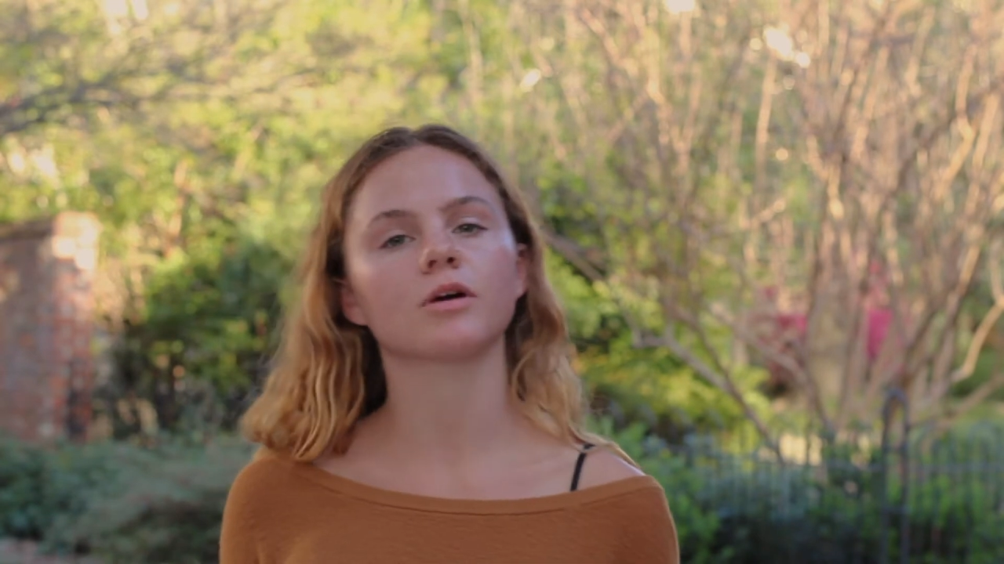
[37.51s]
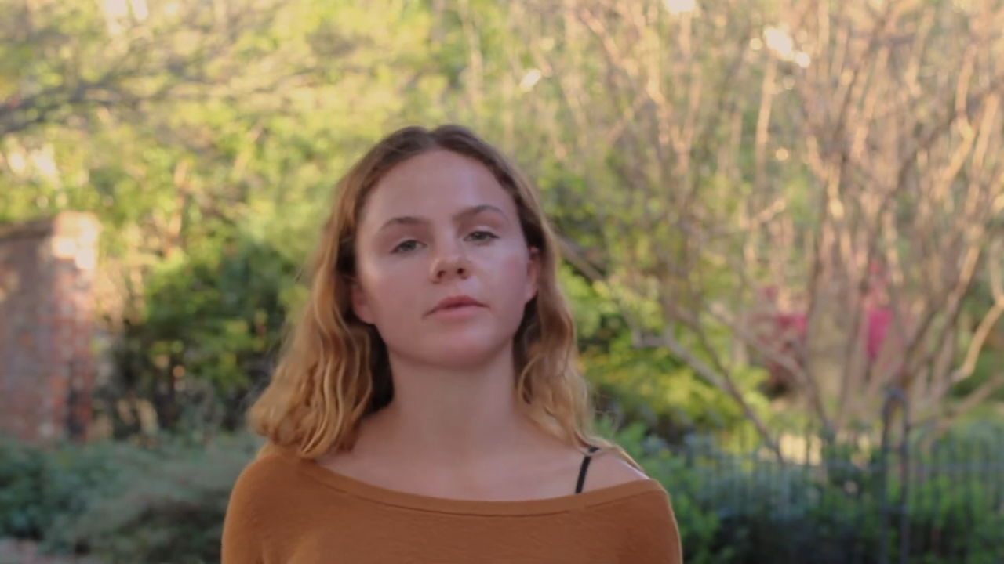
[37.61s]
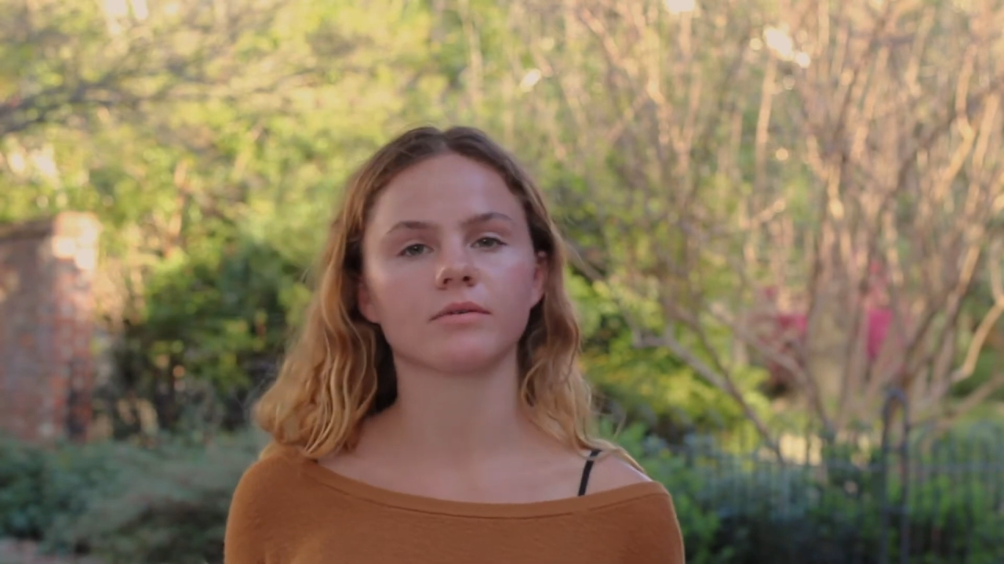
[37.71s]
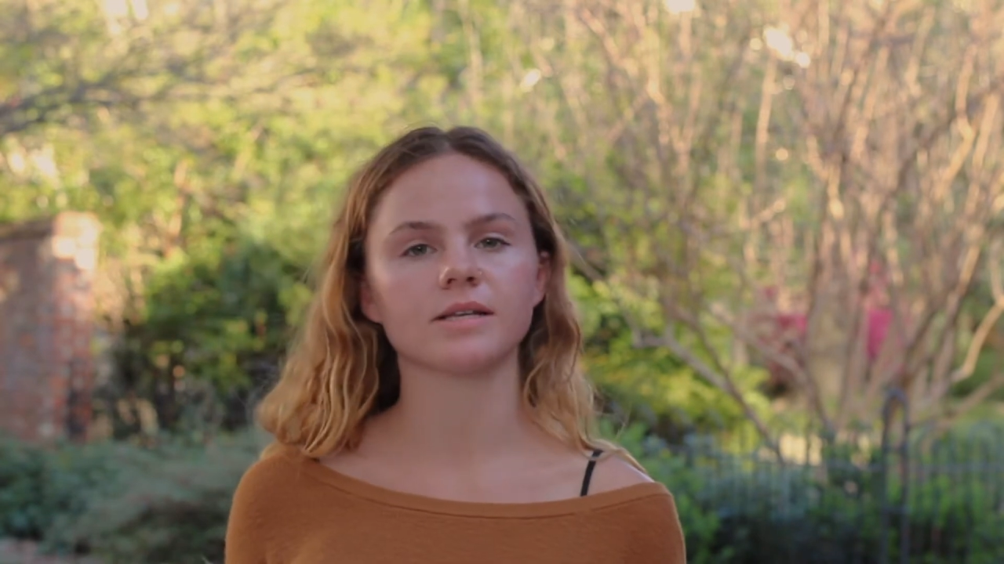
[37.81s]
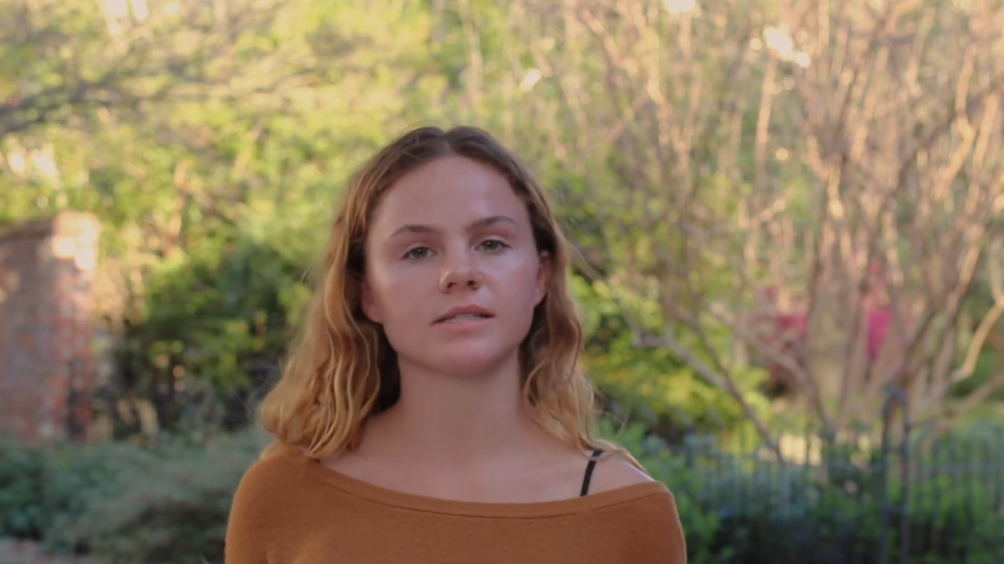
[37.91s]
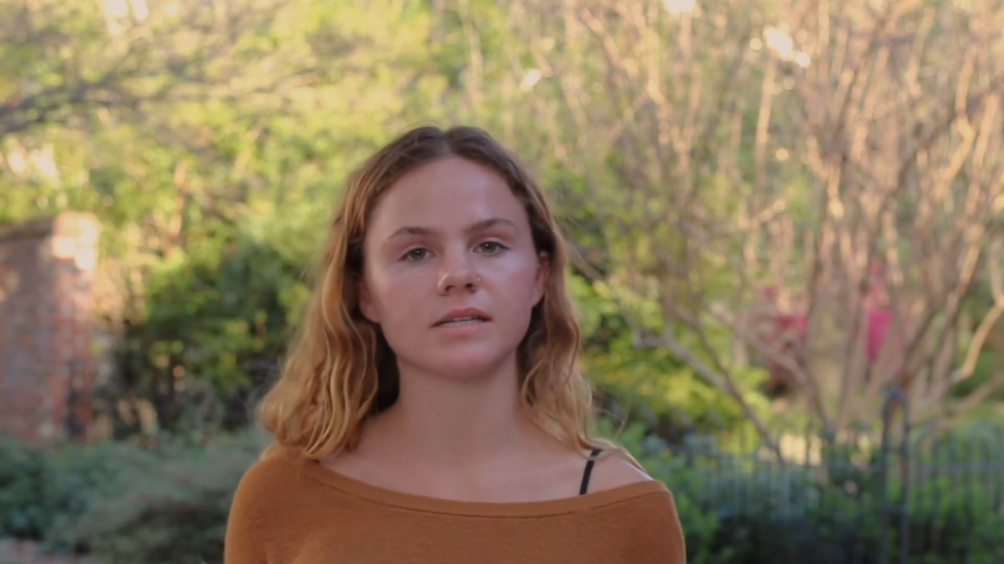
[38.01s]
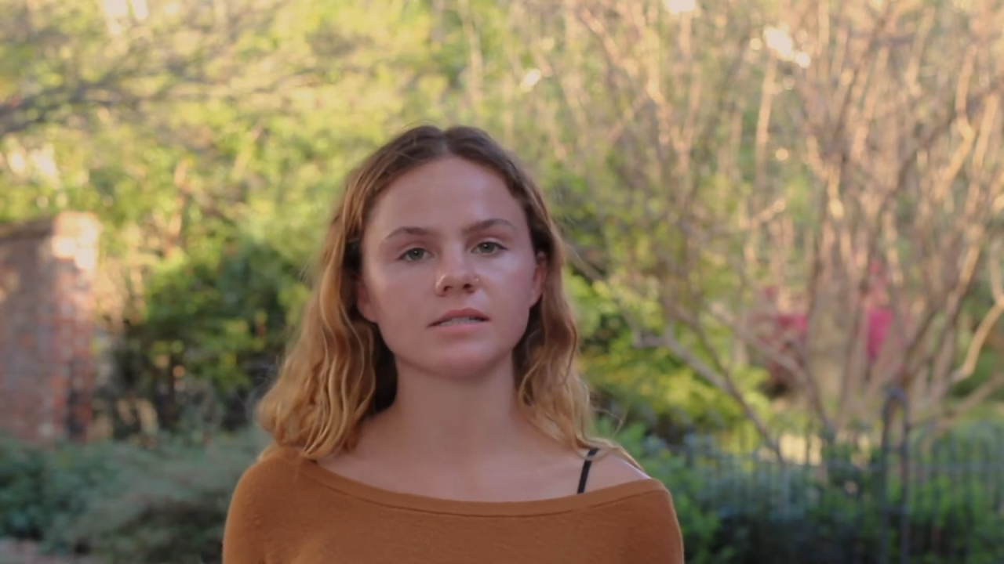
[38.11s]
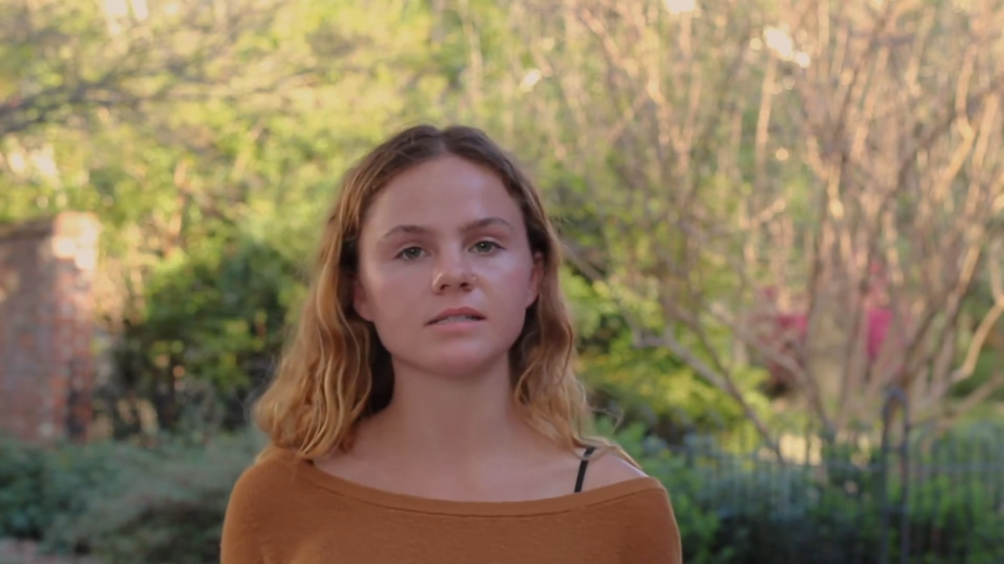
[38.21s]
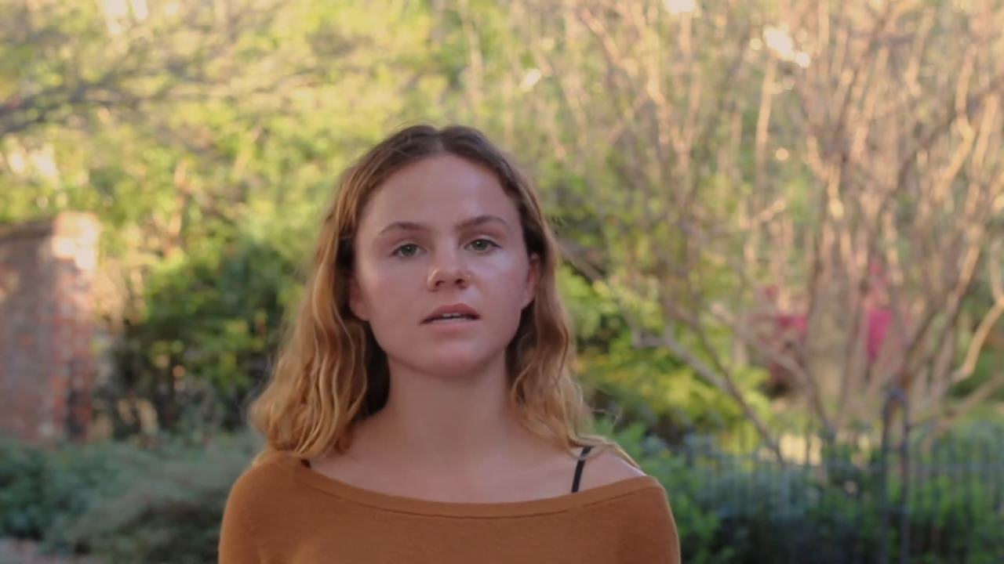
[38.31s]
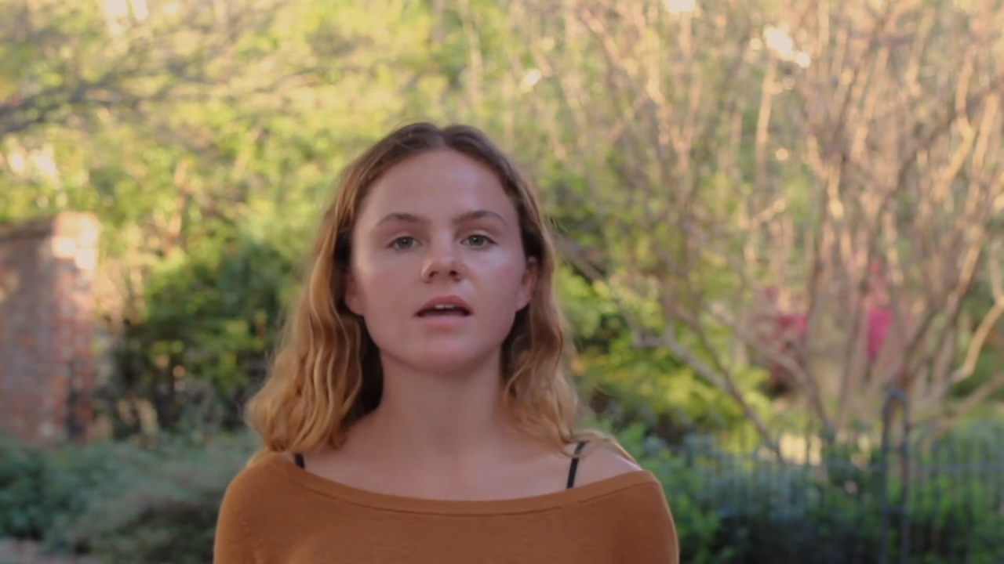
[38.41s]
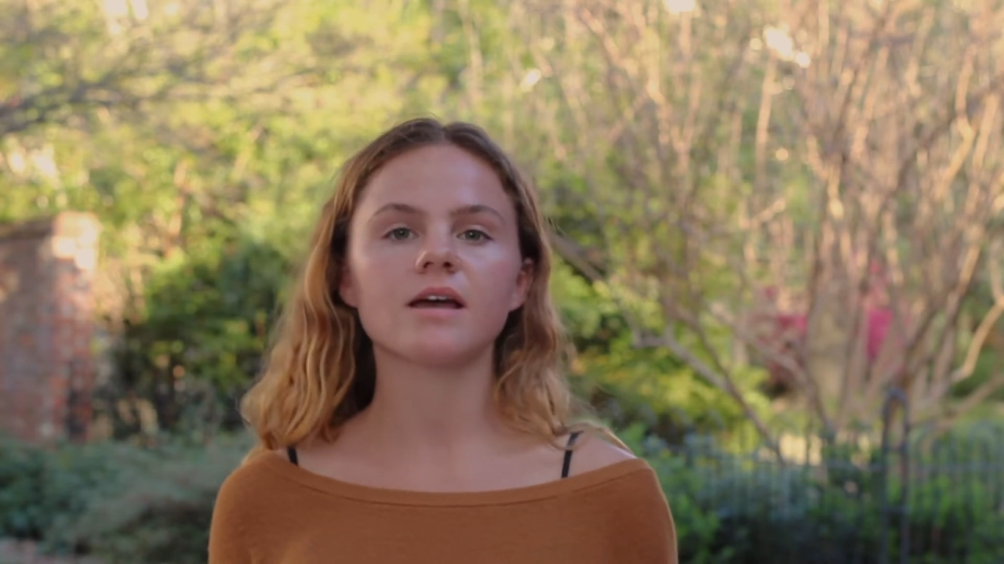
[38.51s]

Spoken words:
permanent residence.